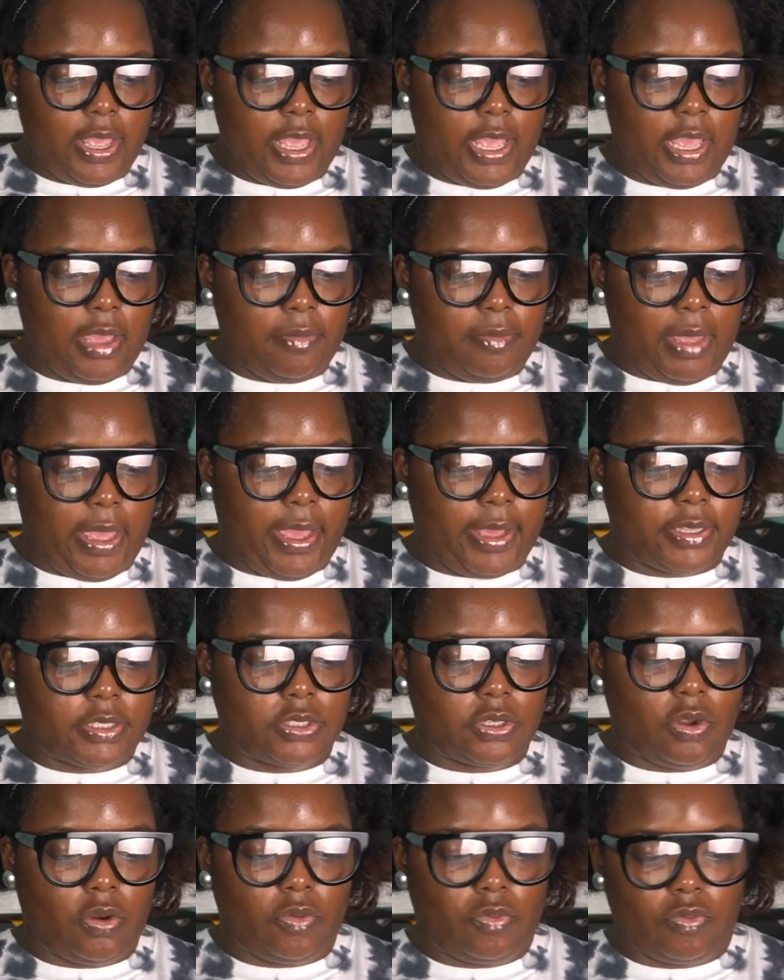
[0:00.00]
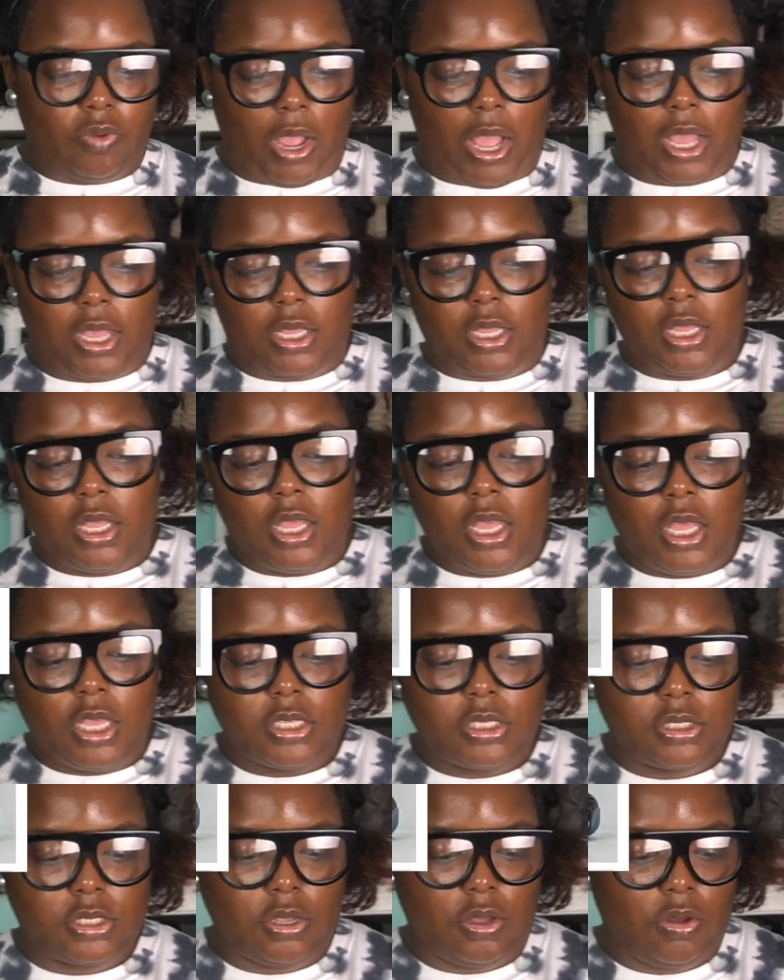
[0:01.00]
MX Rock.
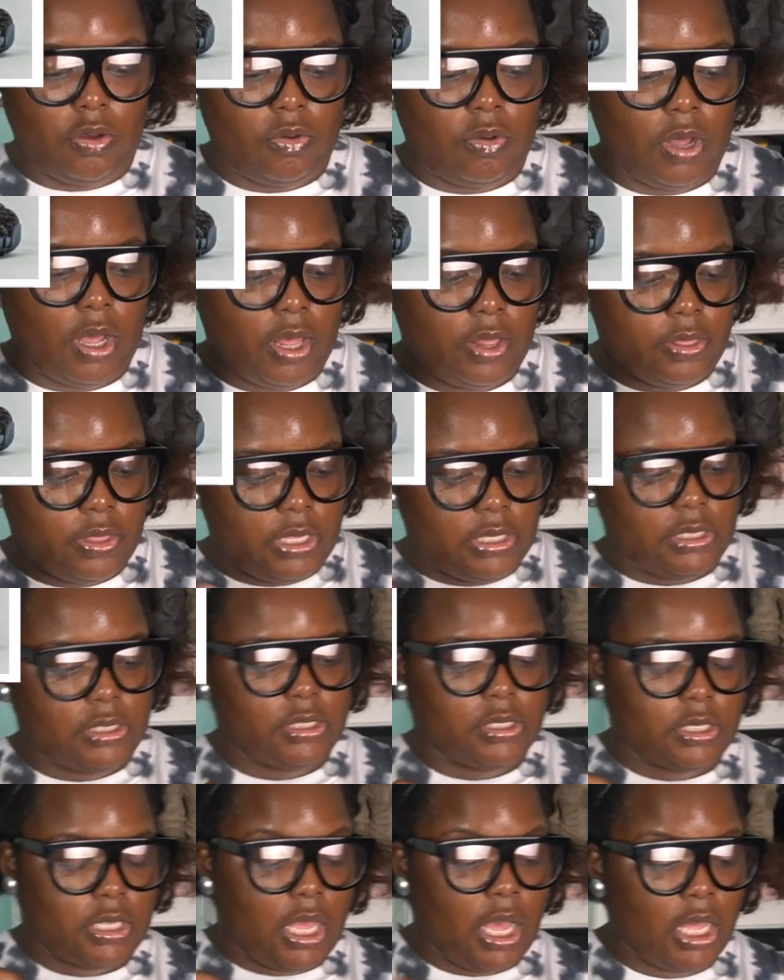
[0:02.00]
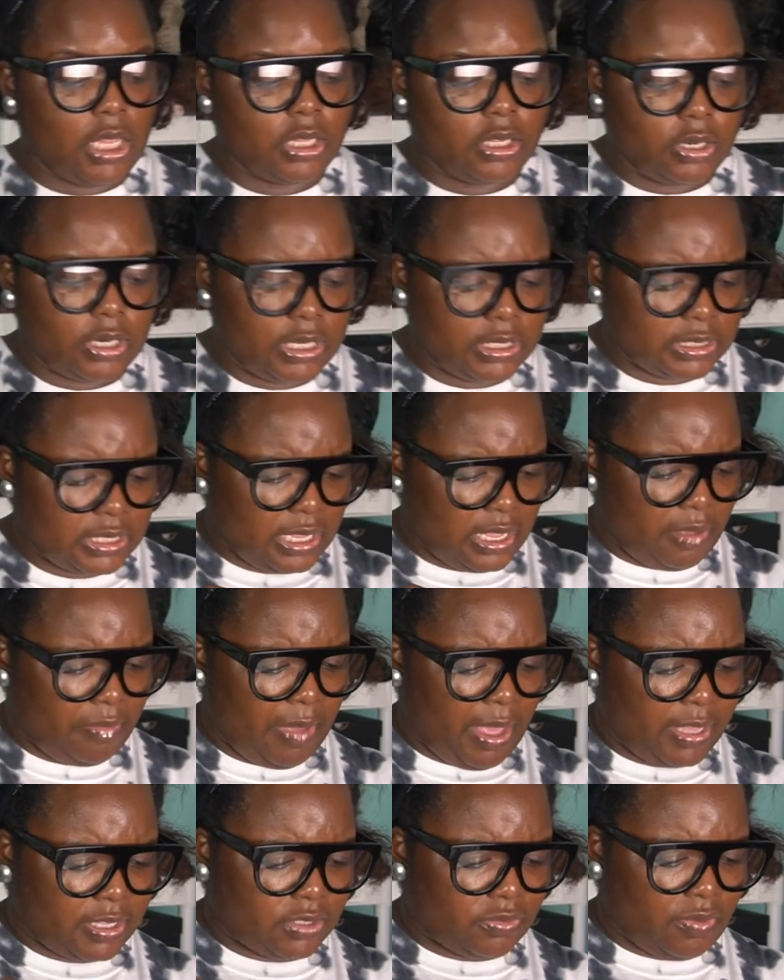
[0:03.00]
So this color is the
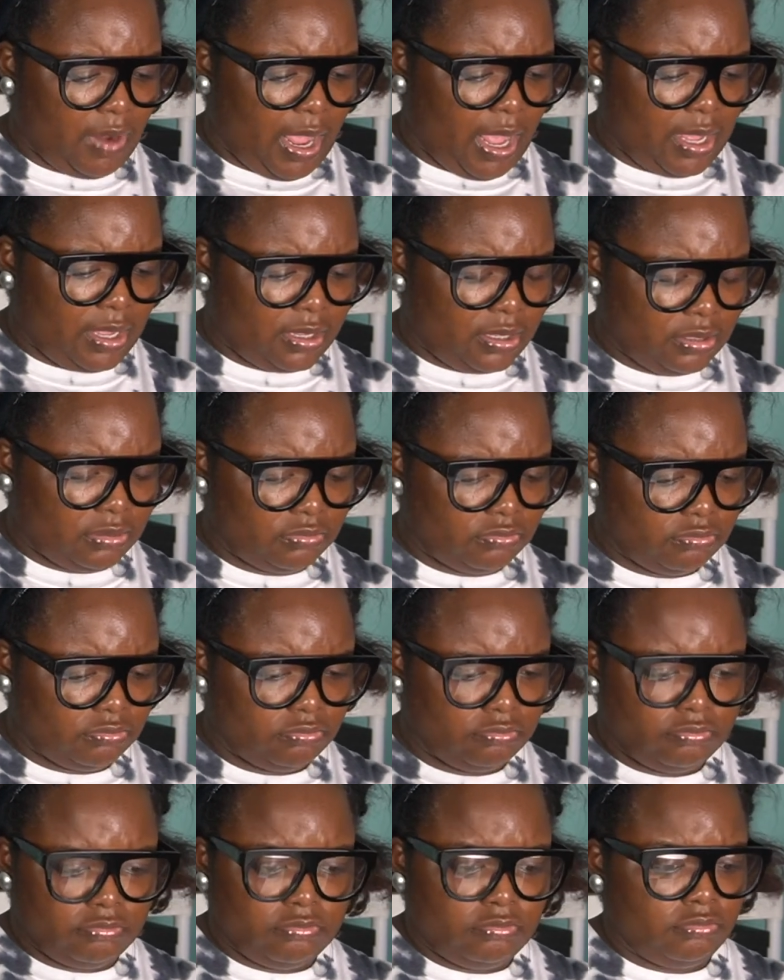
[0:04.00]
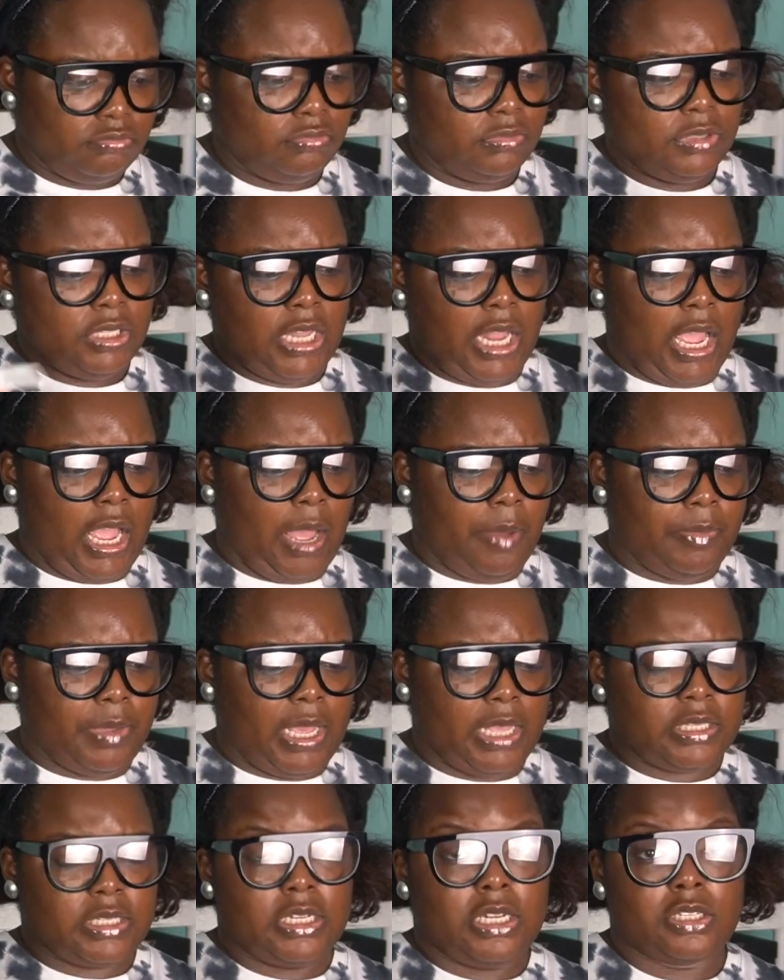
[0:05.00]
MX Rock. Now I'm
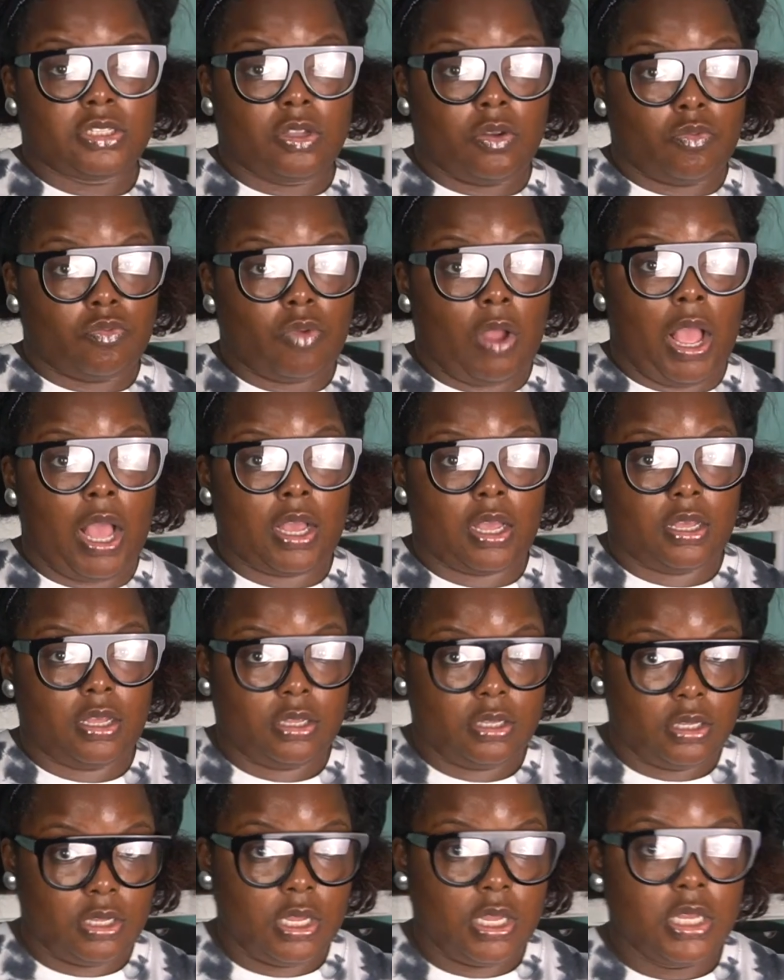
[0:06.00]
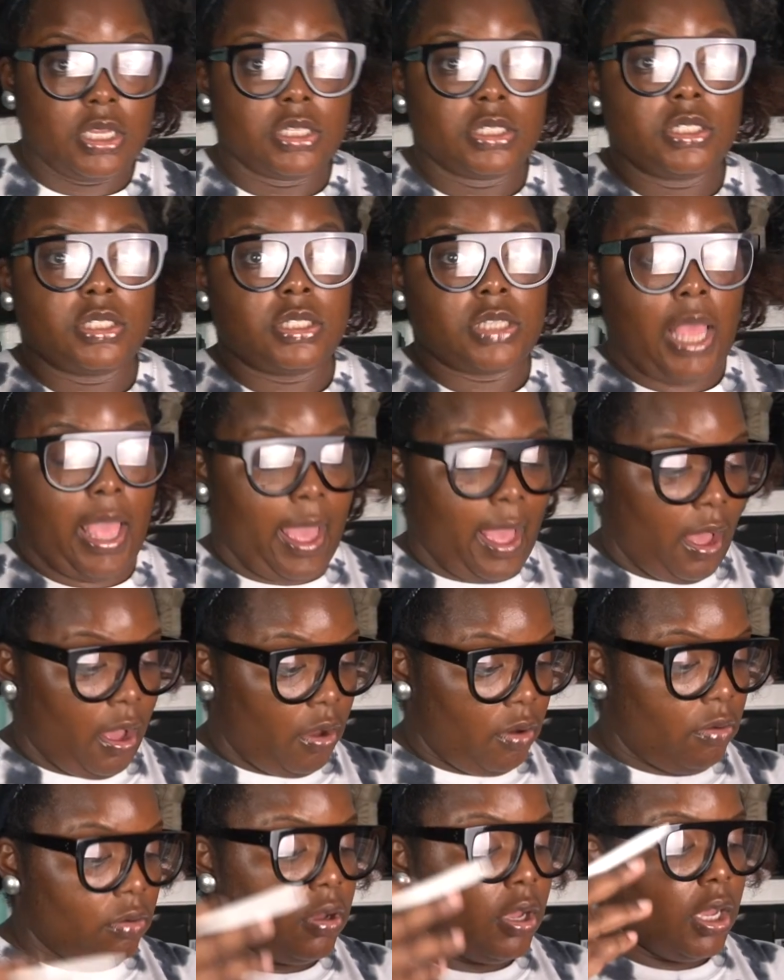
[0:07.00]
guessing it's a rock
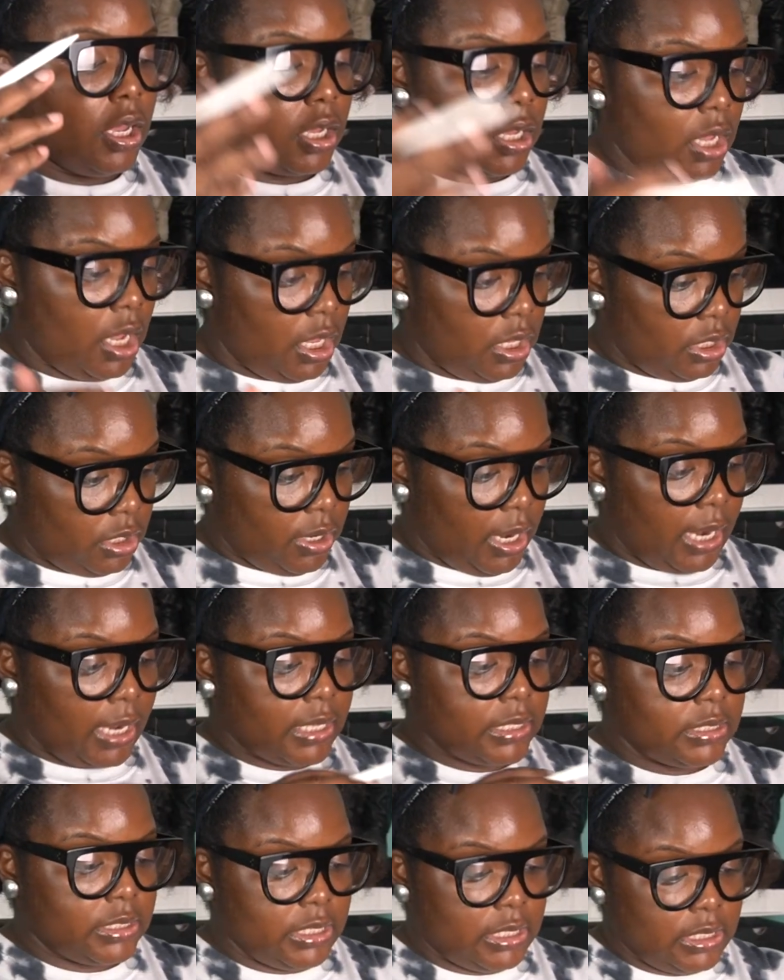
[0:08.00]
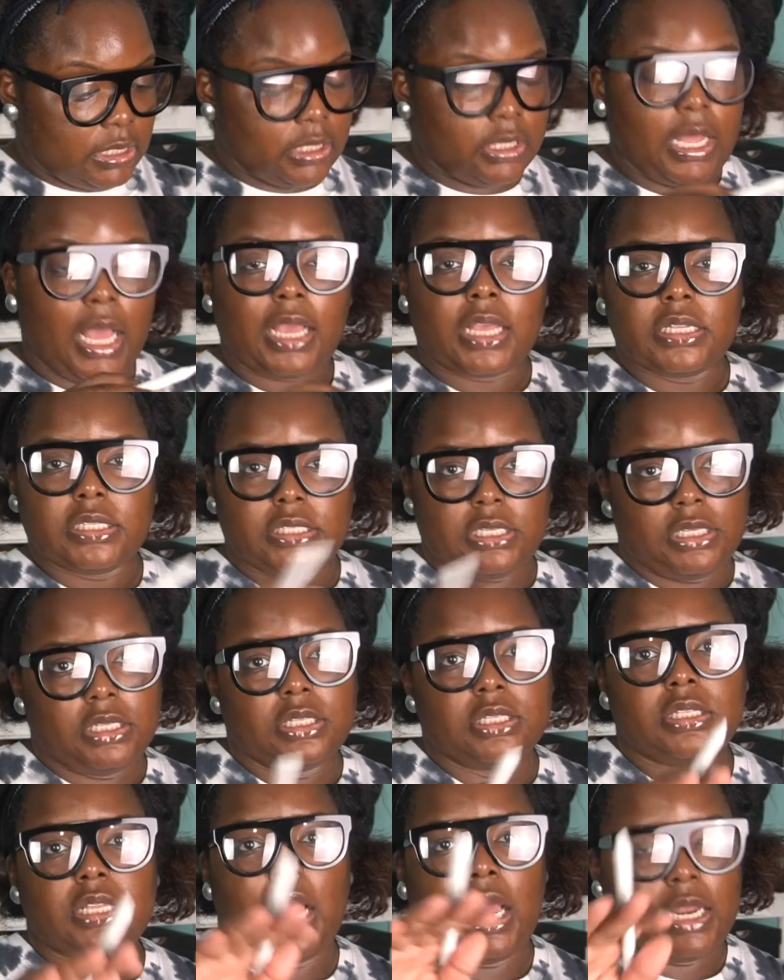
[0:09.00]
style color. I can see
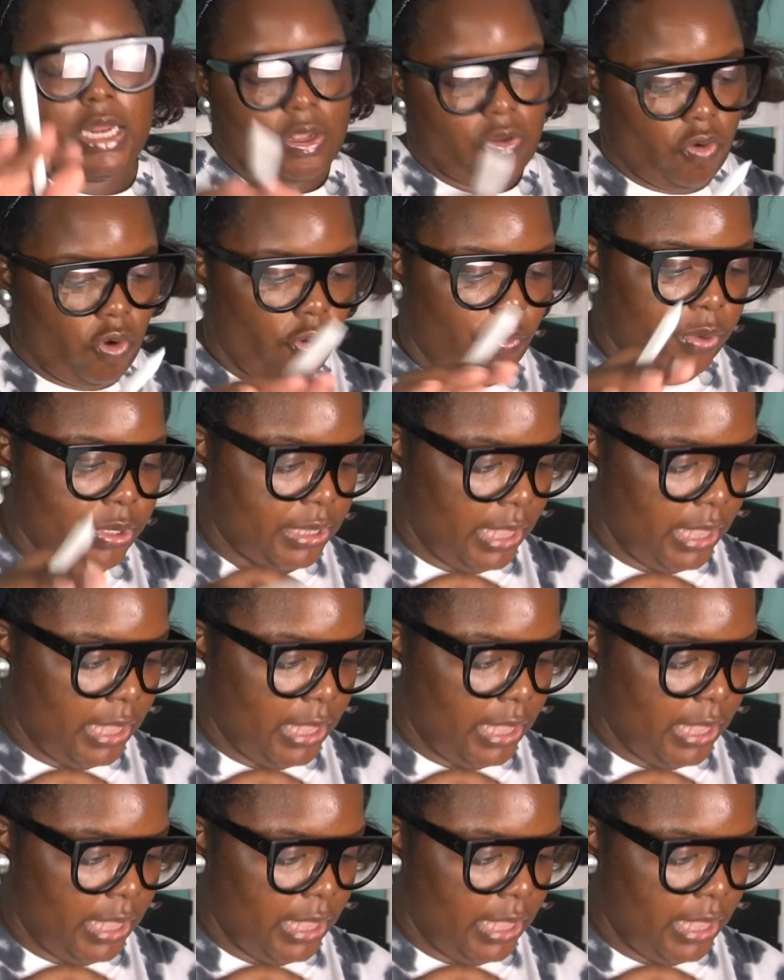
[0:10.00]
how they're going with